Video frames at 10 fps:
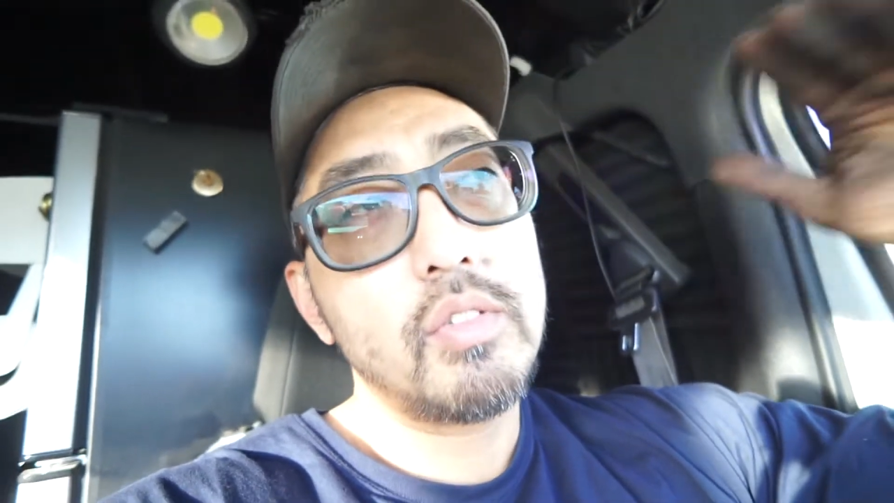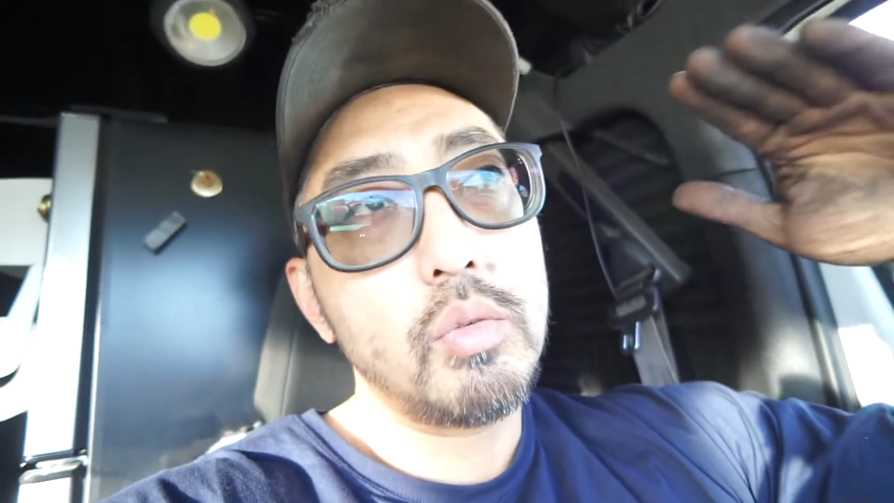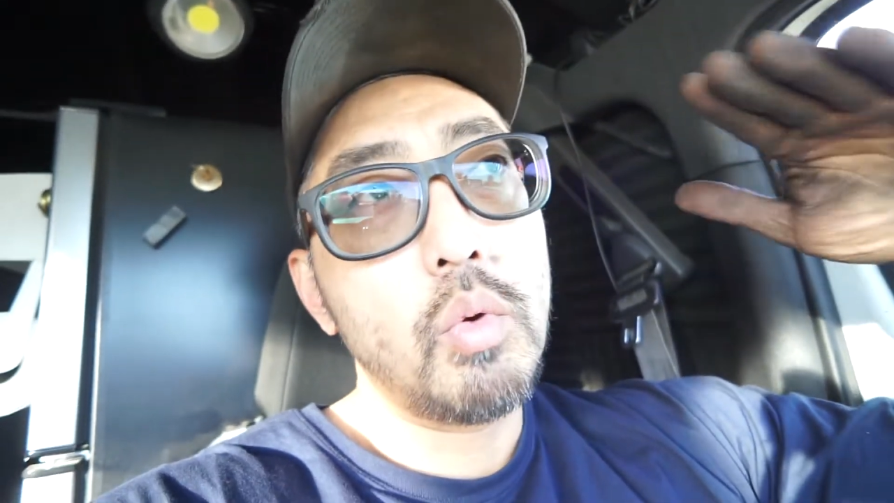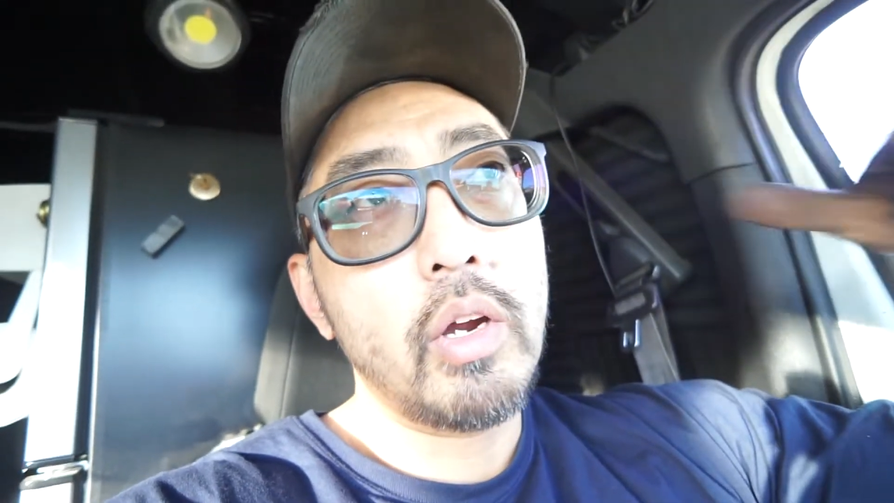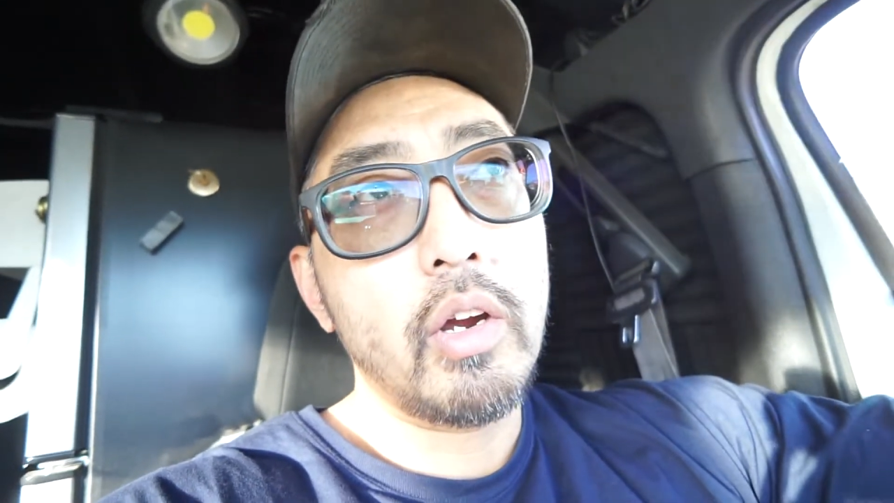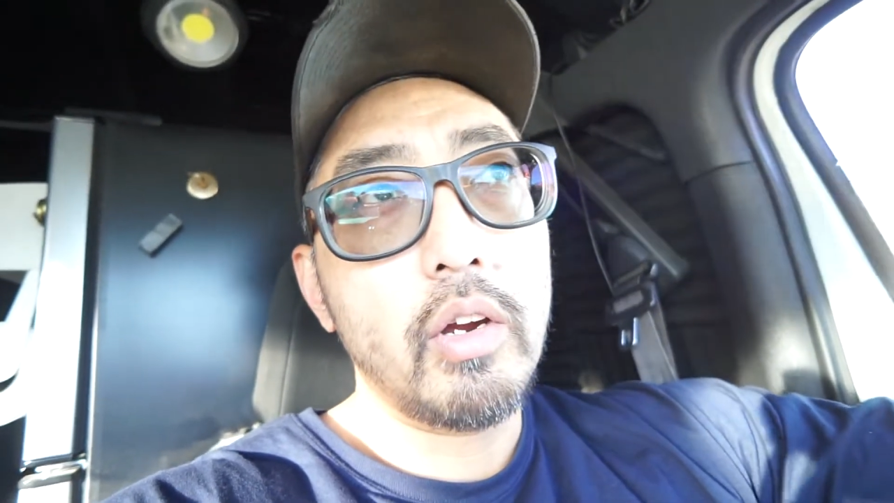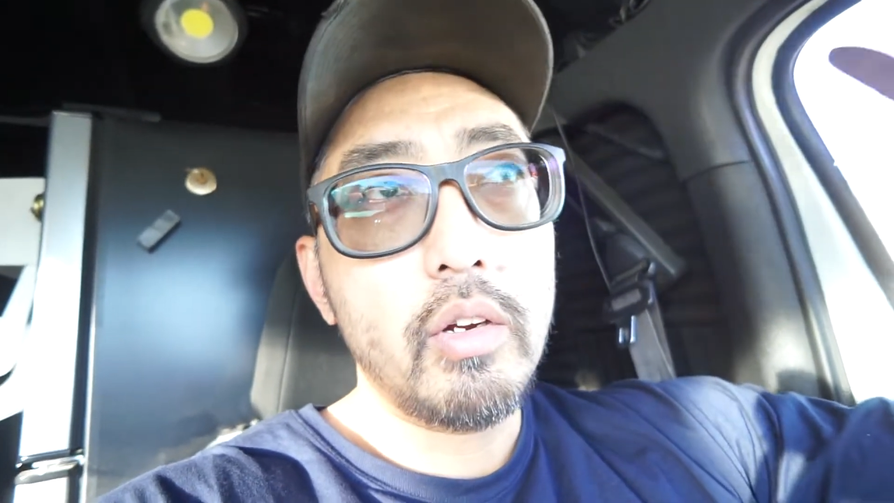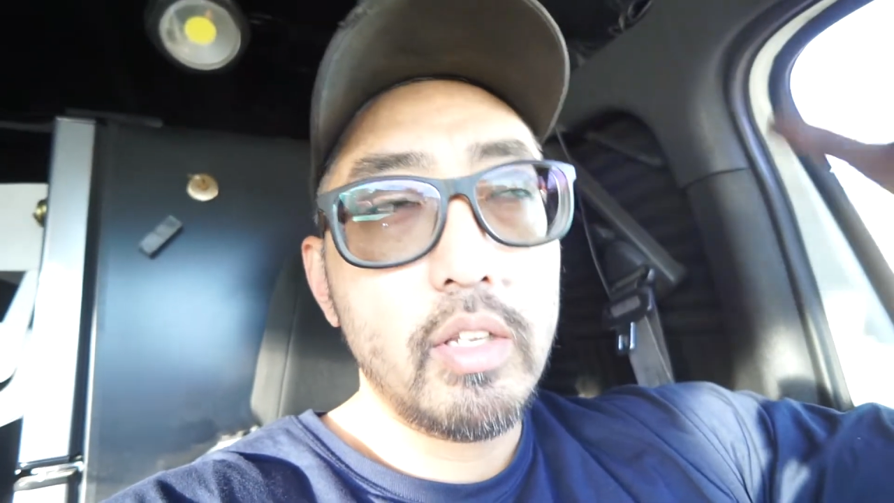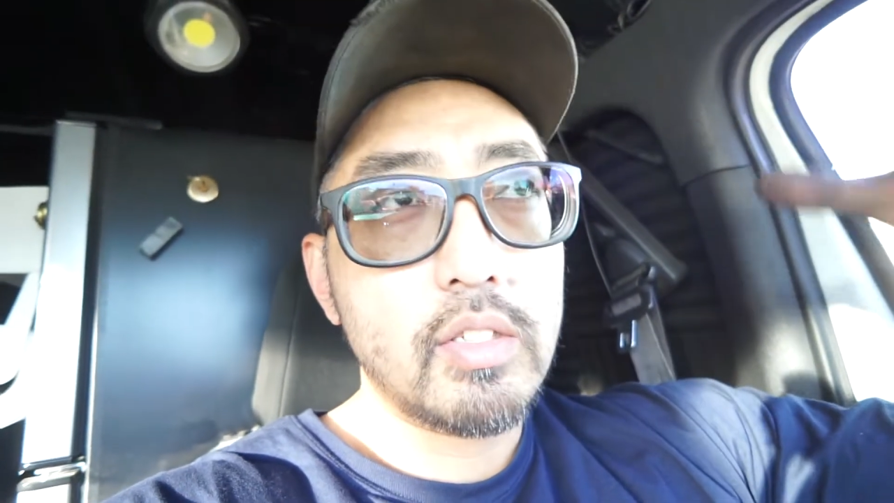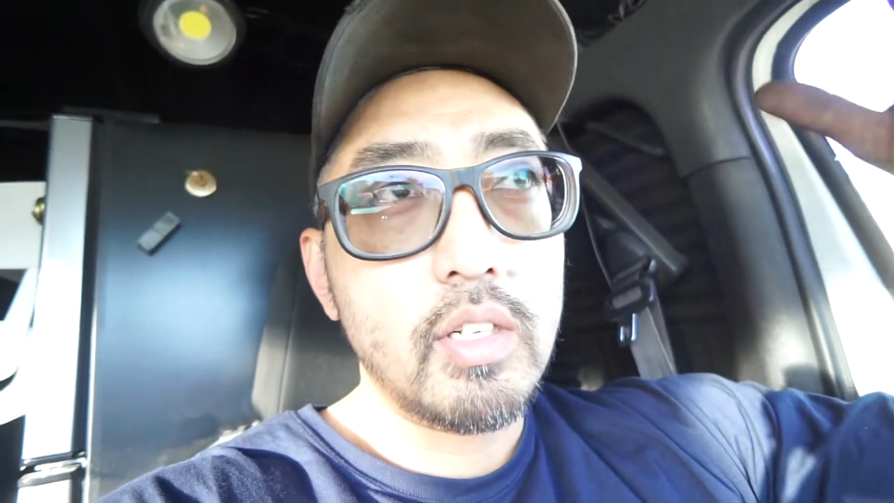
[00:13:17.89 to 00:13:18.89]
to where
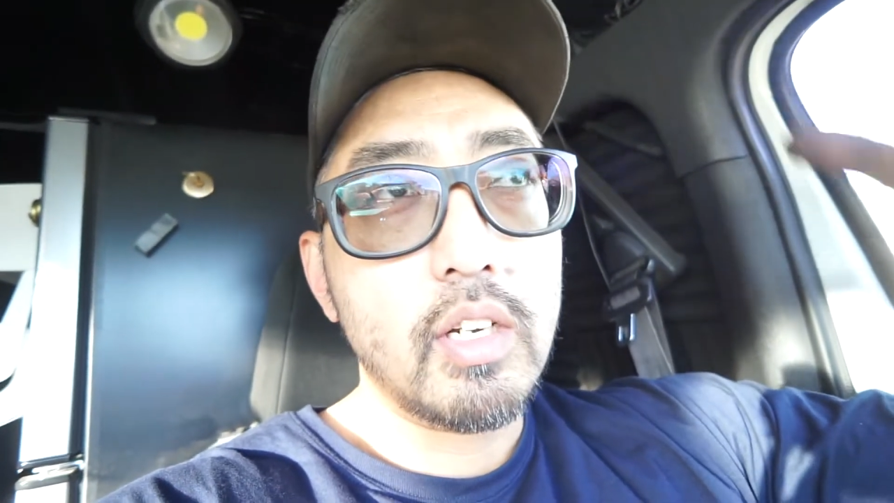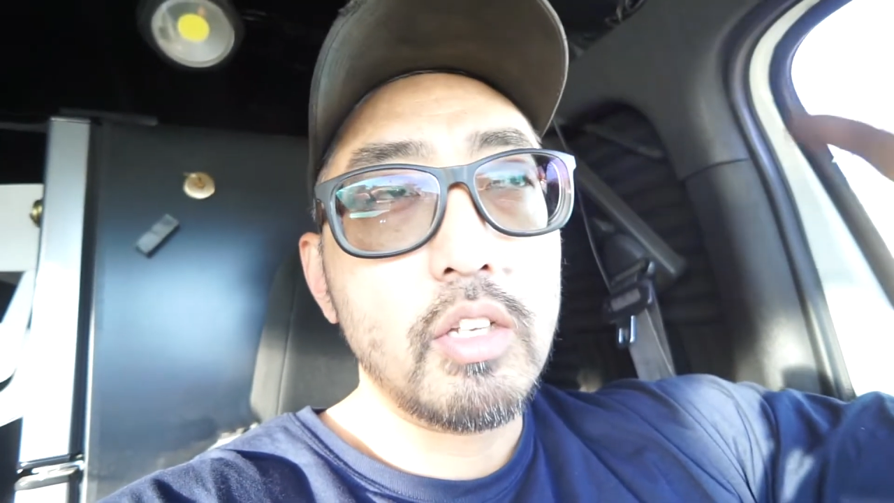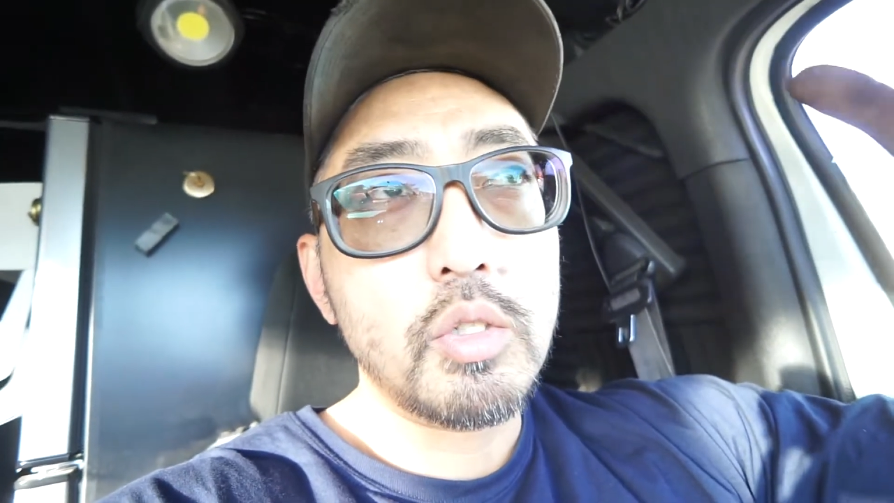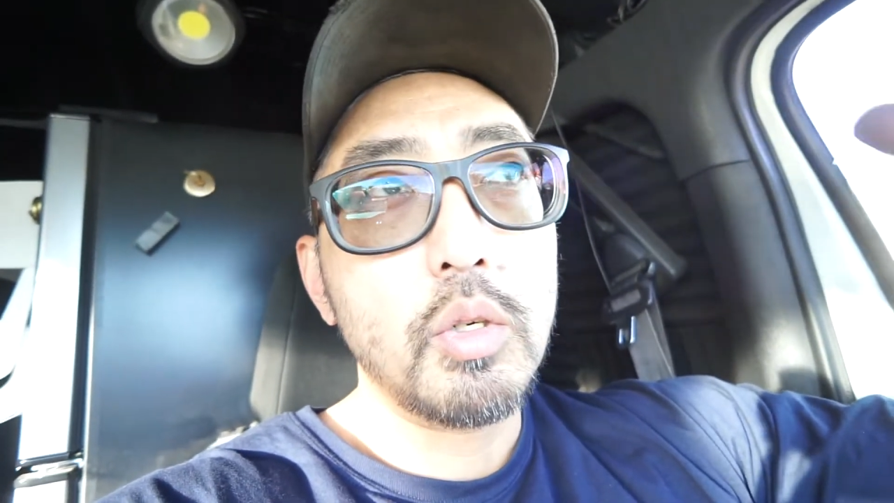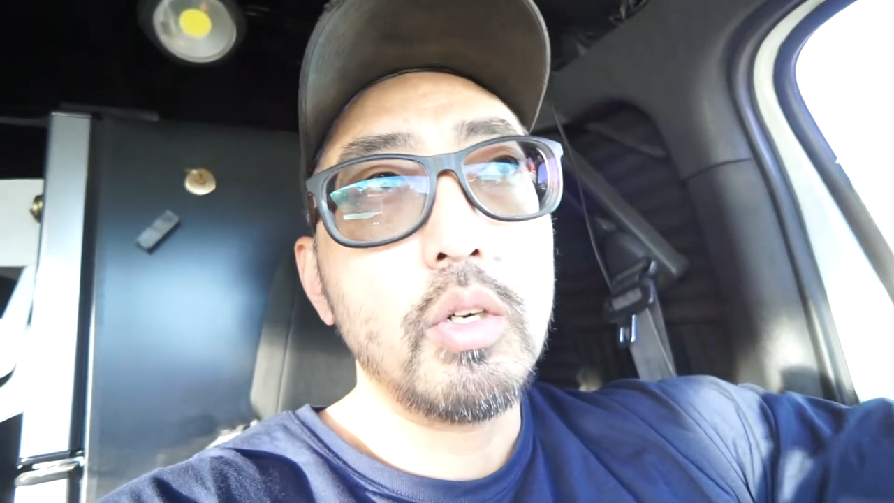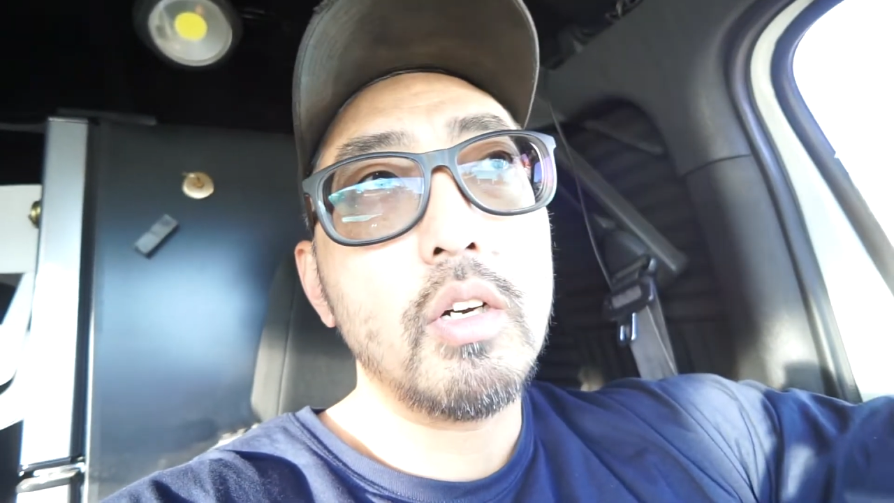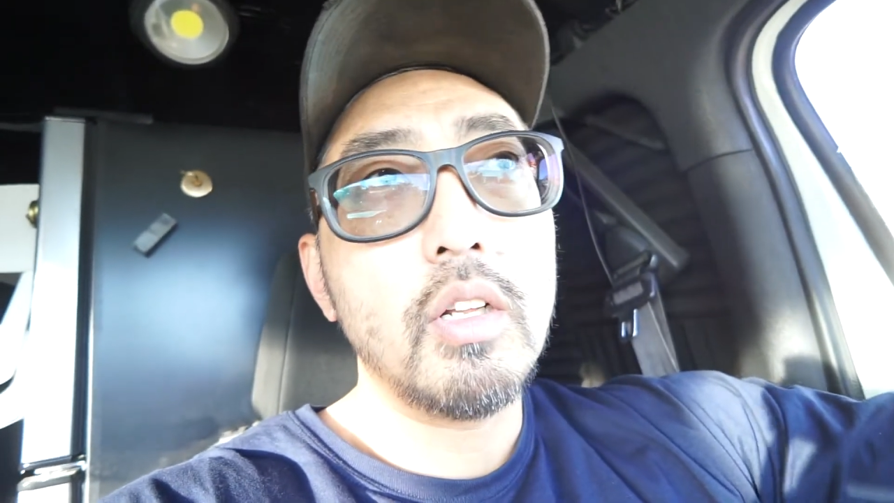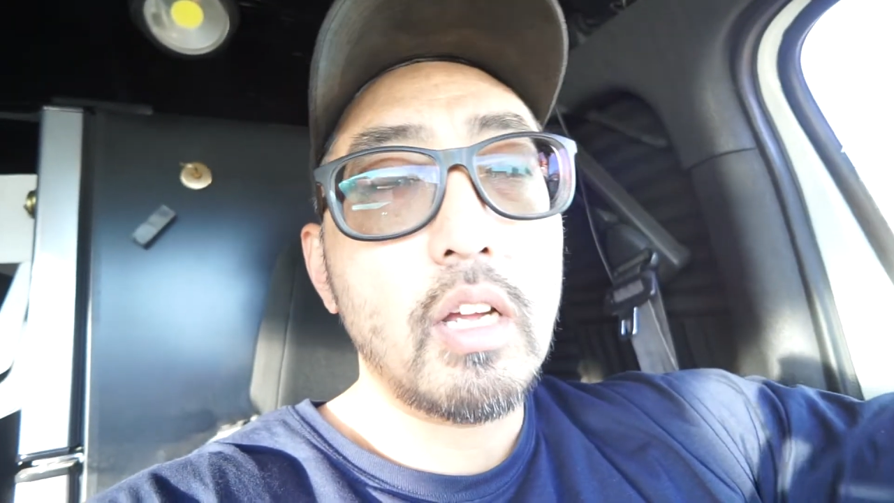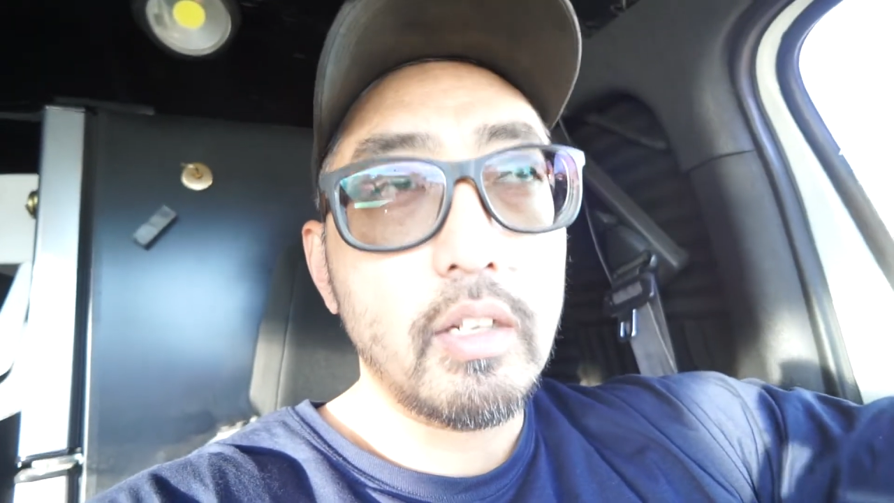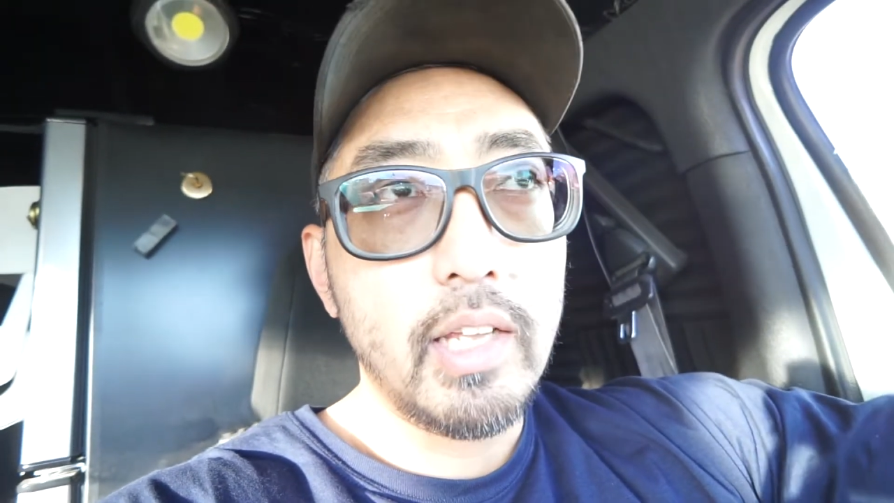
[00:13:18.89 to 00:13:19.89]
it's going to control a
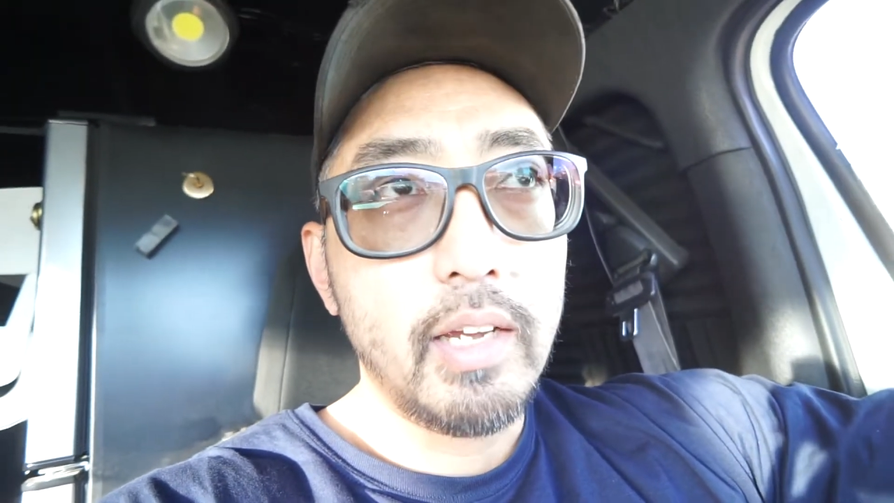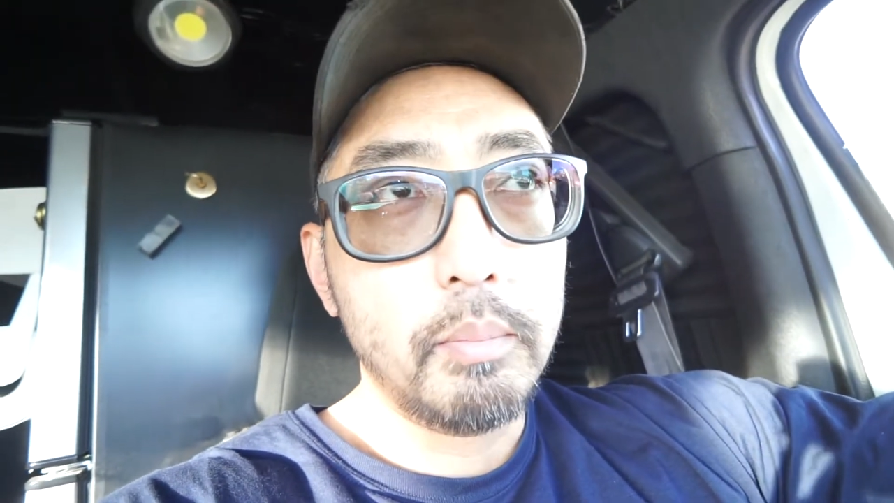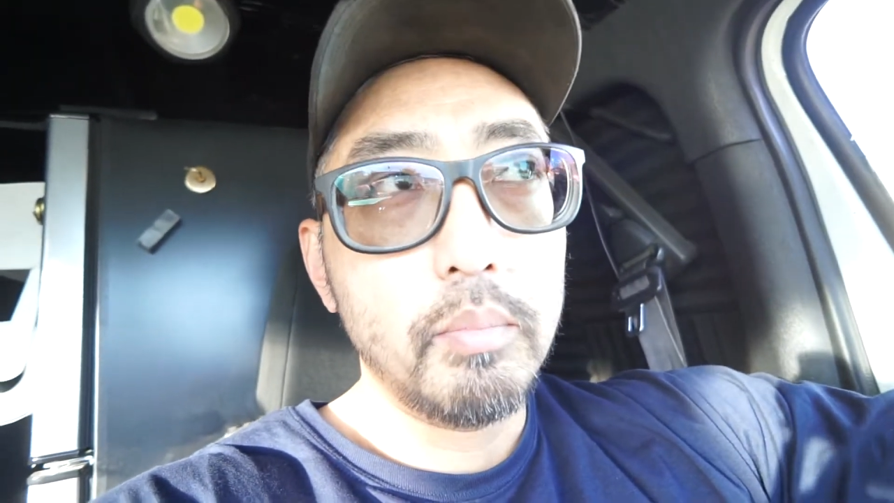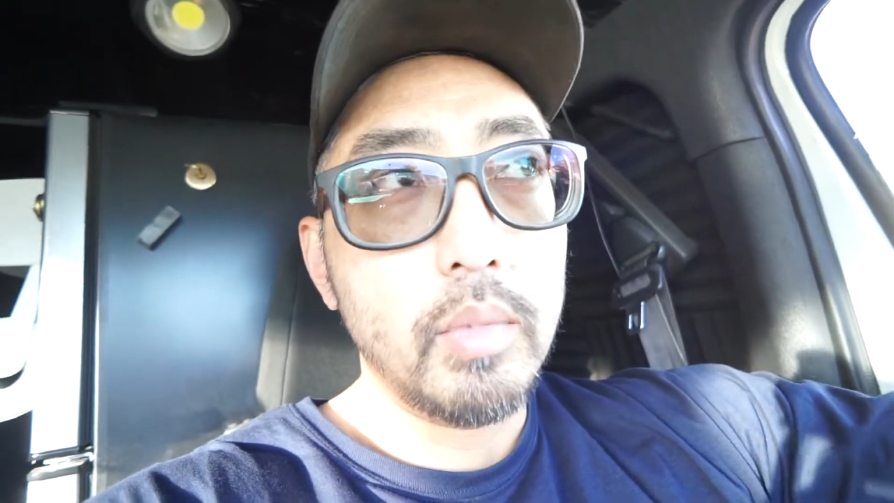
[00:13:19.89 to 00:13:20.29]
lot of that